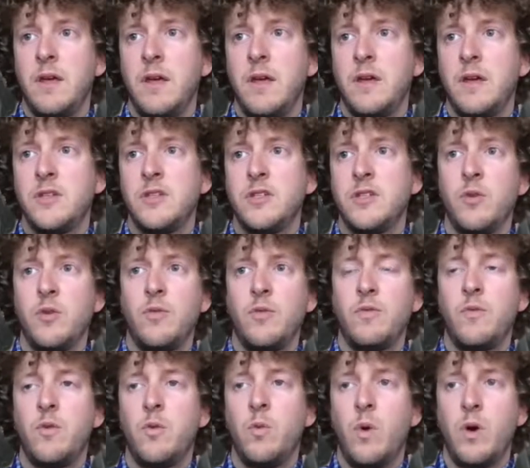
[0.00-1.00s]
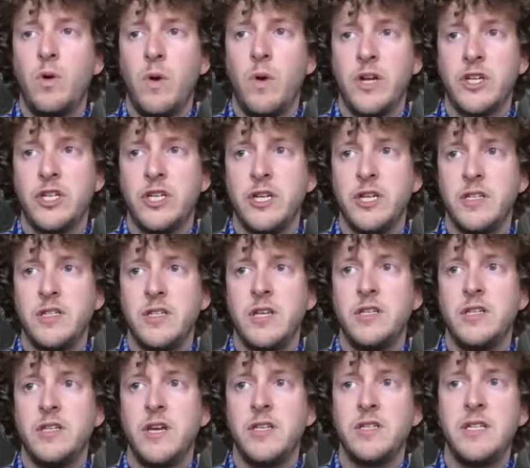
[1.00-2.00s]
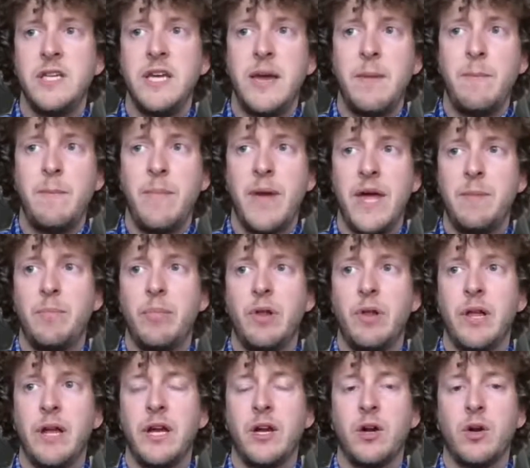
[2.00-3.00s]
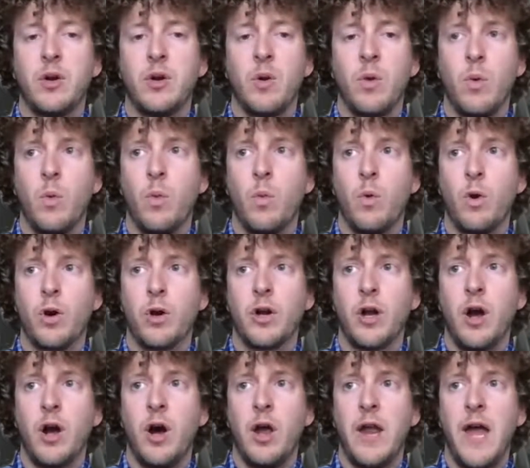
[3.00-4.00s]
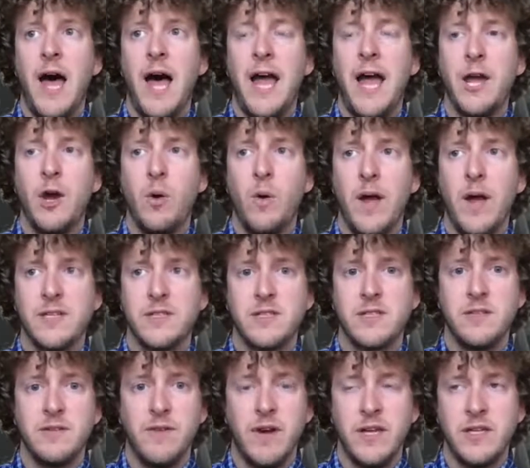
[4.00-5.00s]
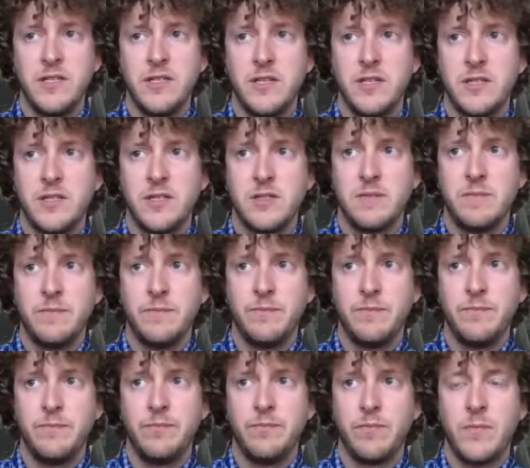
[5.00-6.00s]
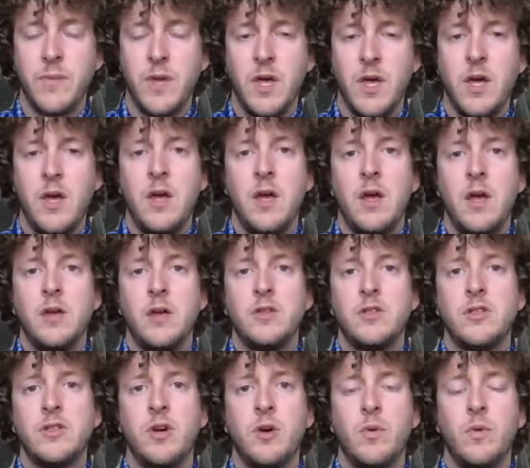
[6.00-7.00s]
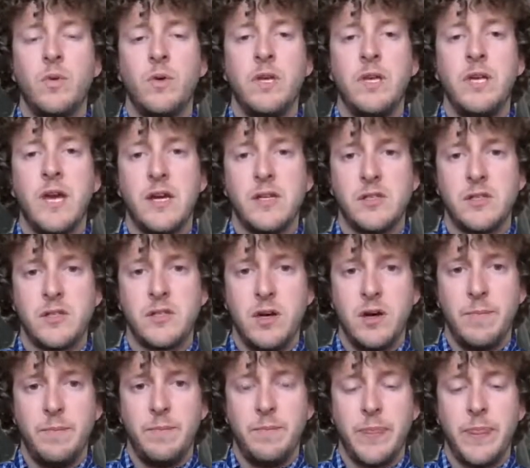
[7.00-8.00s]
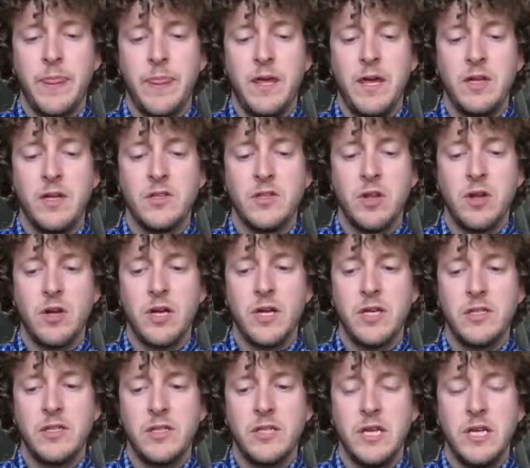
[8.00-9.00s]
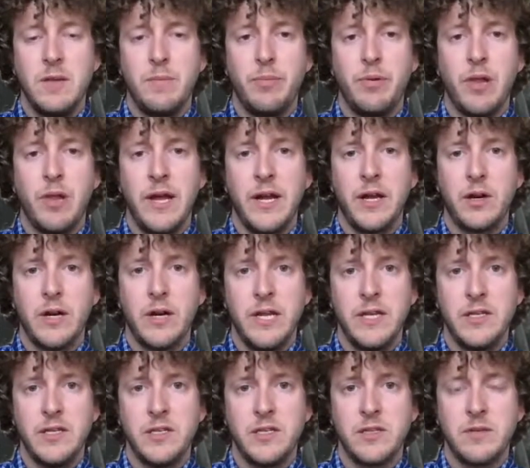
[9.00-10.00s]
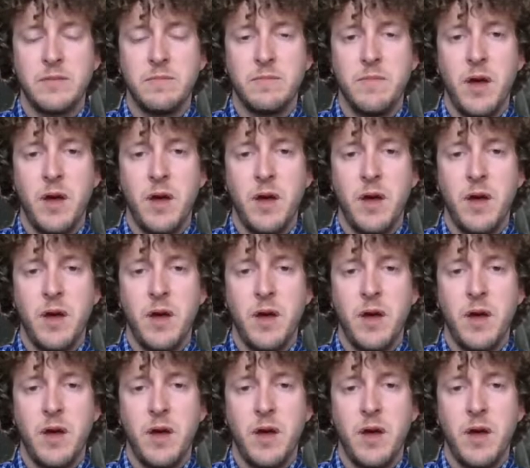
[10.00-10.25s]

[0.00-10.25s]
So one question is, does the embed player work on iOS devices? So yes, as long as the player is